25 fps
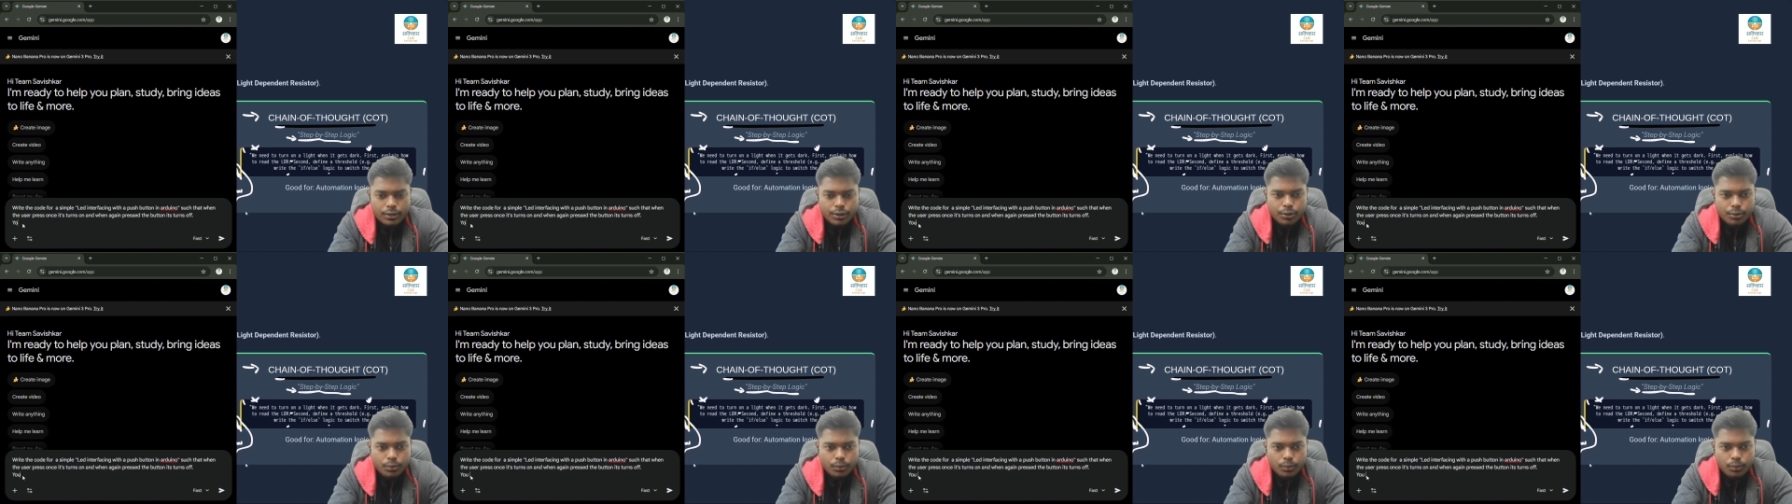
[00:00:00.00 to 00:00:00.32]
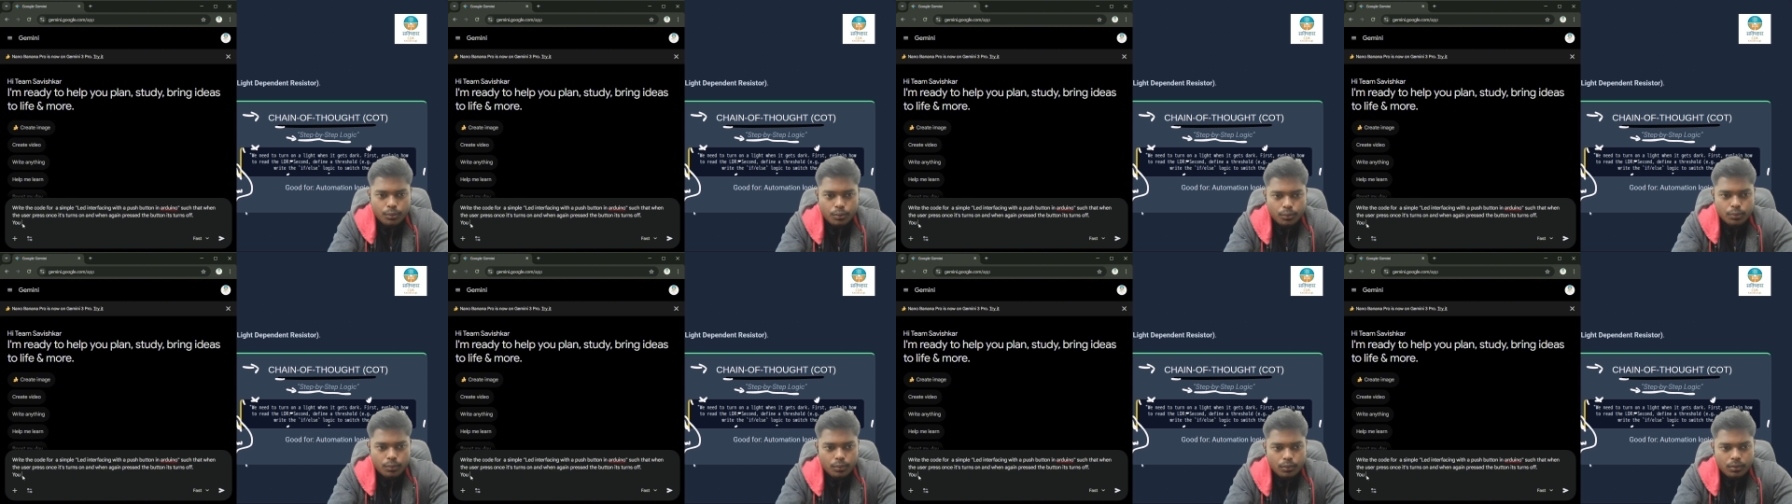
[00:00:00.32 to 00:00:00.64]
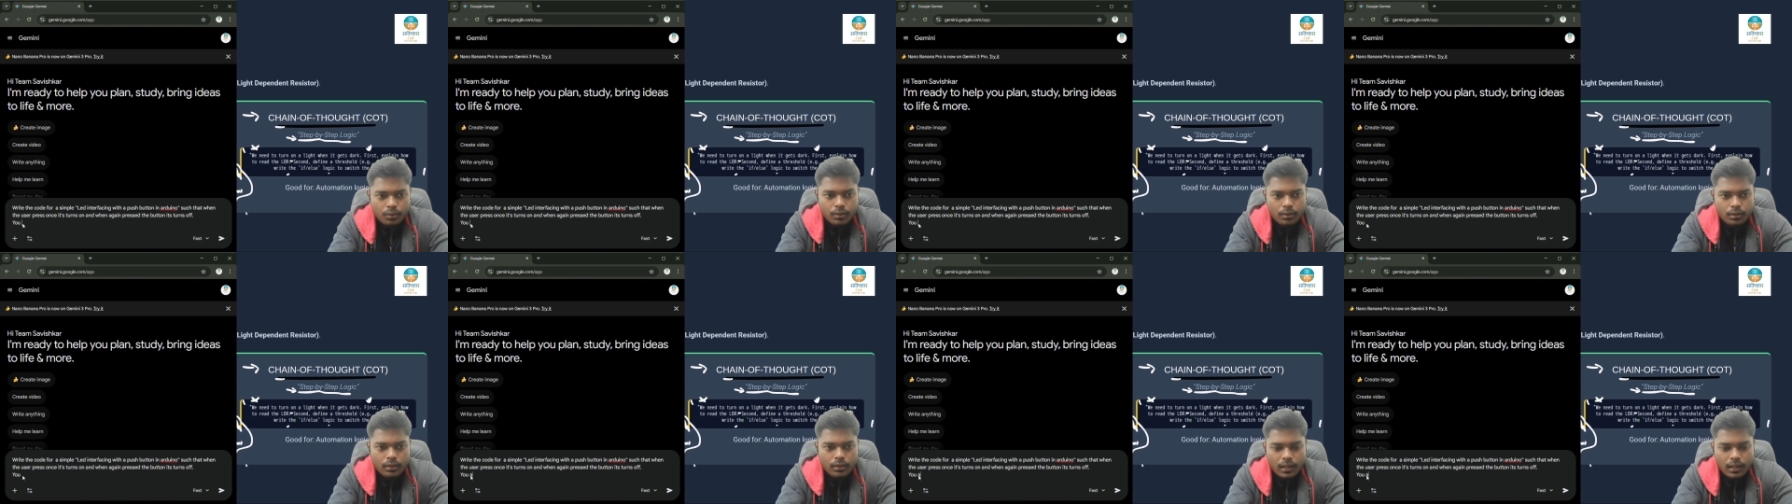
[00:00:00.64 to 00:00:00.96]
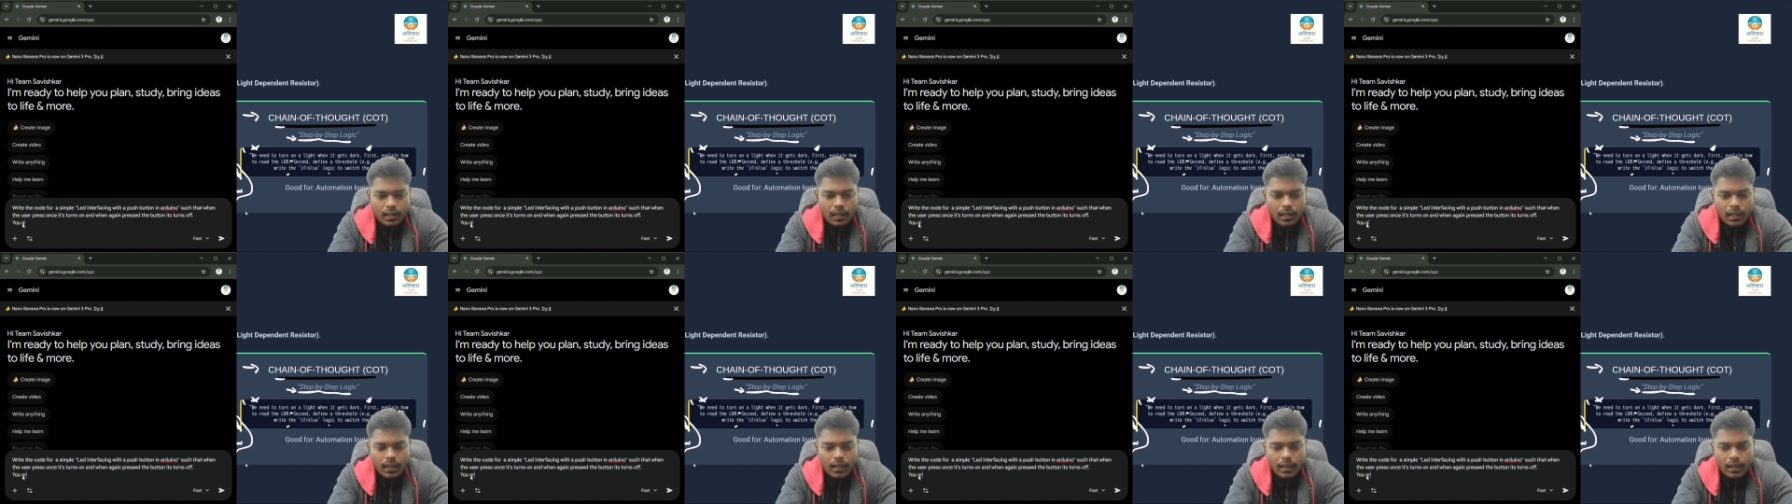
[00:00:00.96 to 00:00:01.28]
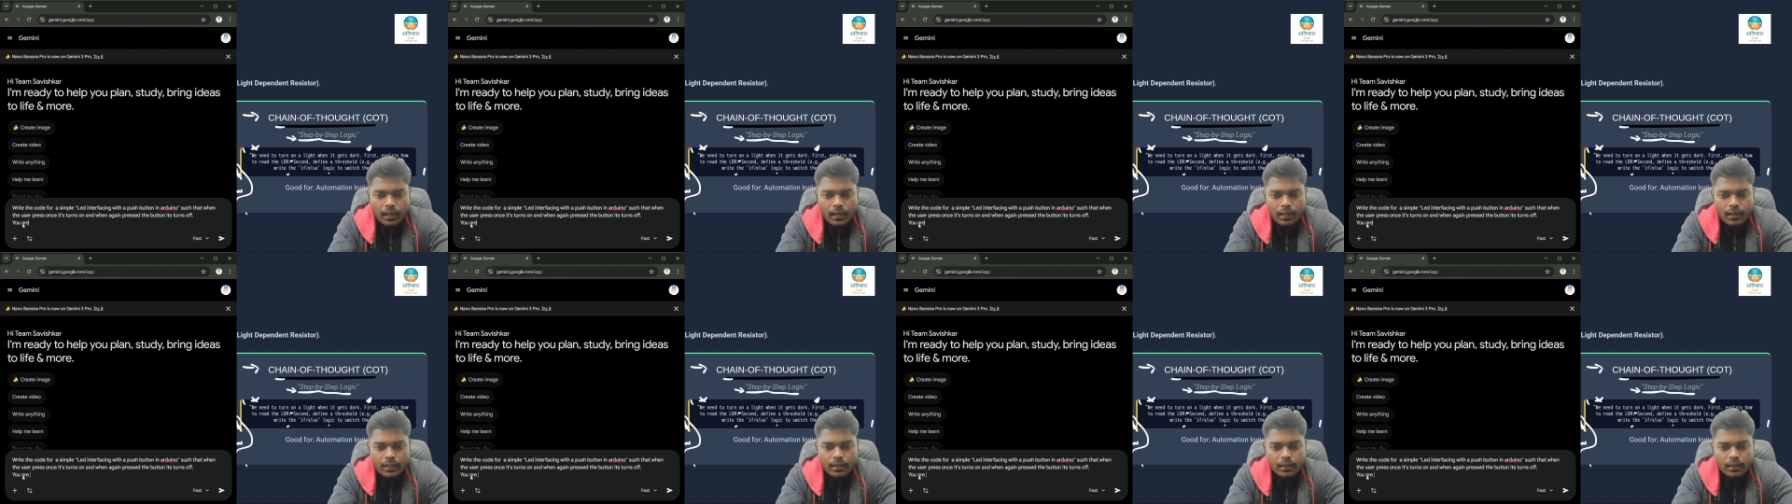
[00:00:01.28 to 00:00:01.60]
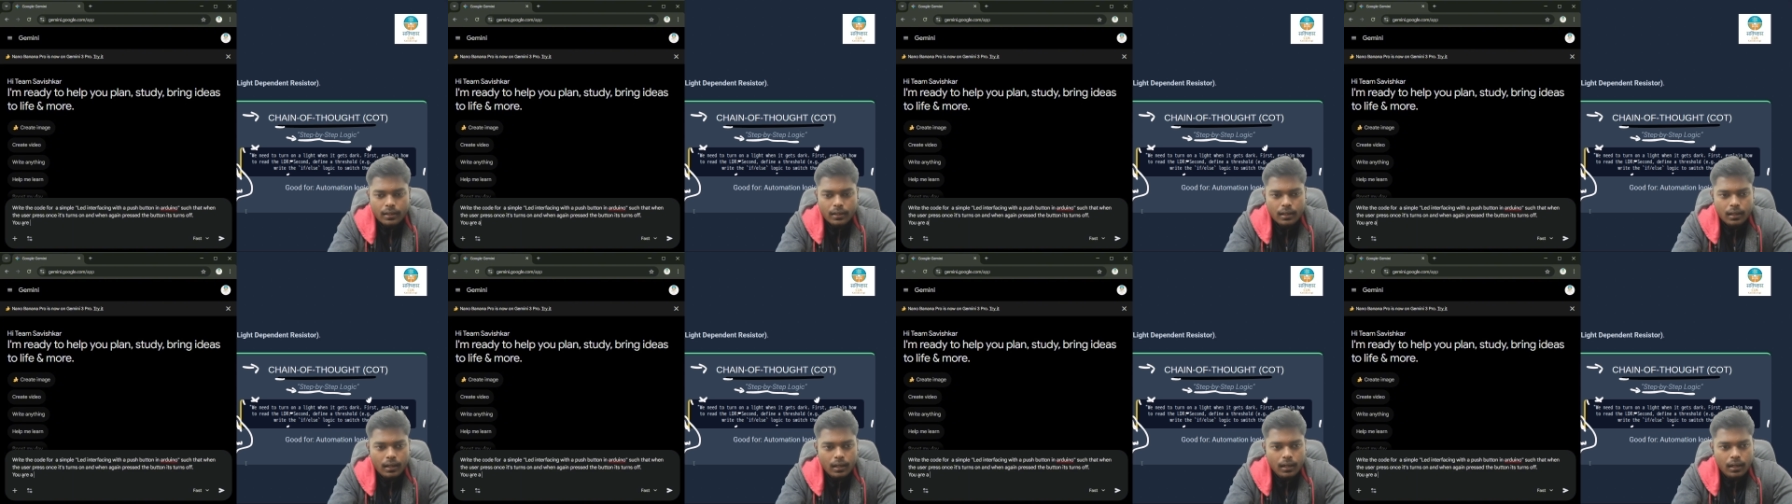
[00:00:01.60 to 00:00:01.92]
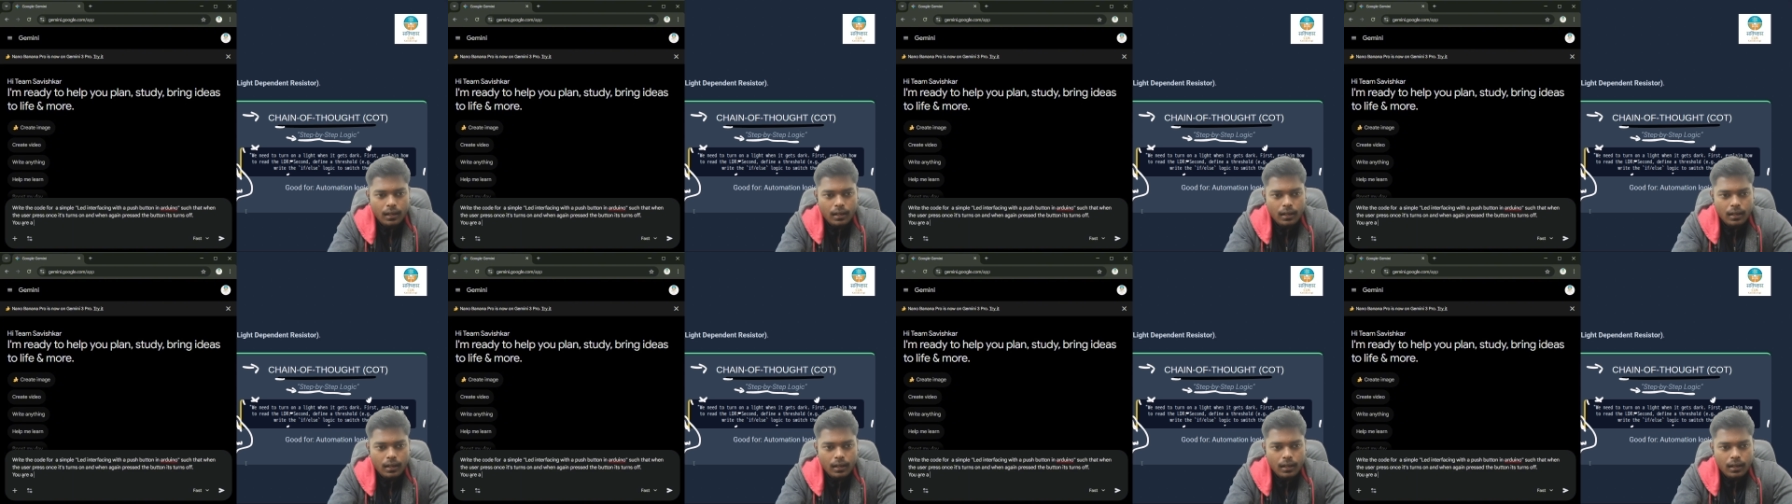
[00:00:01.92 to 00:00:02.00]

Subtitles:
you are